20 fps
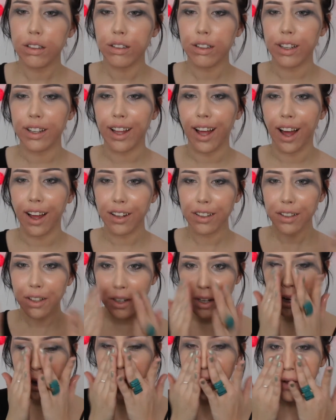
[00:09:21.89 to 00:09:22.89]
Look at that.
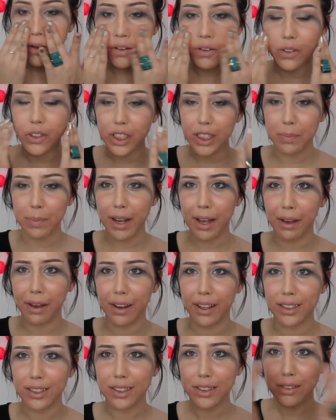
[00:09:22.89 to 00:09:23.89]
Just my
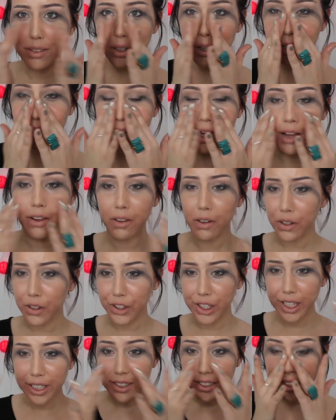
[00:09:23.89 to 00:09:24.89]
hands. They look
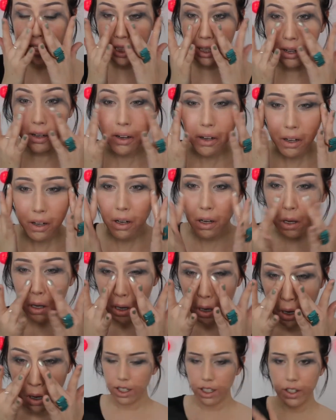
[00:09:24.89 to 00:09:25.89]
crazy.
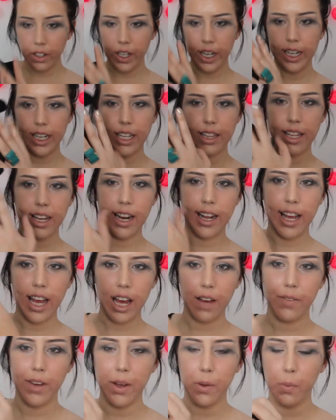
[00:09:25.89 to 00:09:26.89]
Alright, and then I
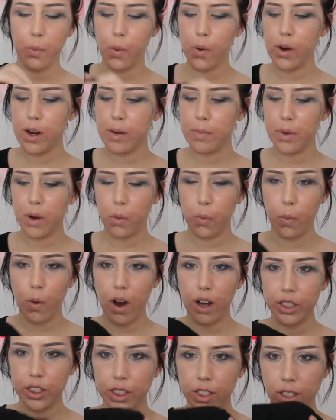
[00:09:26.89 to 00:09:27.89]
have a warm
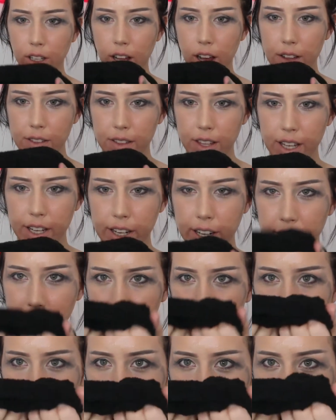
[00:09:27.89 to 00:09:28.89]
washcloth here. I
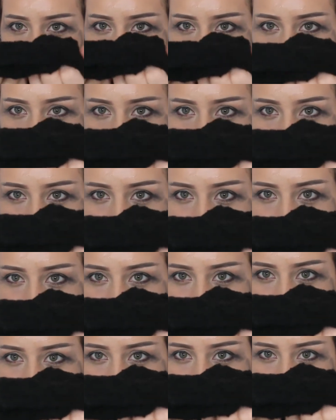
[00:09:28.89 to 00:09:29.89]
don't know if you guys can see the
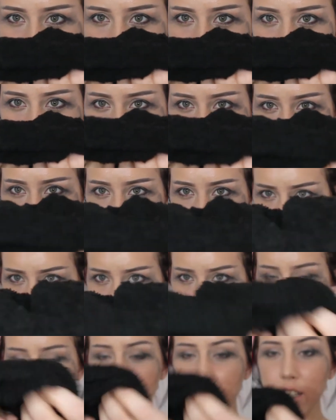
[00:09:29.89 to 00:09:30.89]
heat,
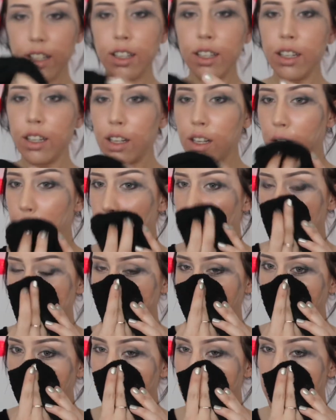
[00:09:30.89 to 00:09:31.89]
but
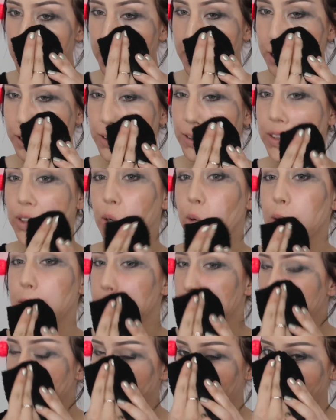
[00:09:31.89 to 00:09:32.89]
the warmth is just
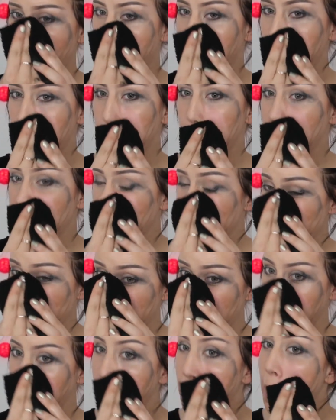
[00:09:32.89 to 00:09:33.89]
going to help
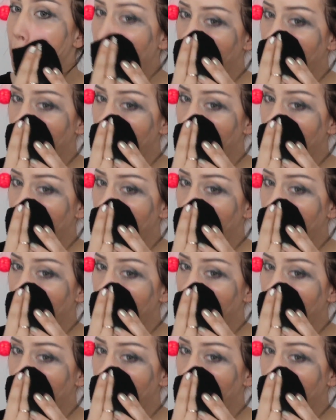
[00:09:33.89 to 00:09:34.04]
the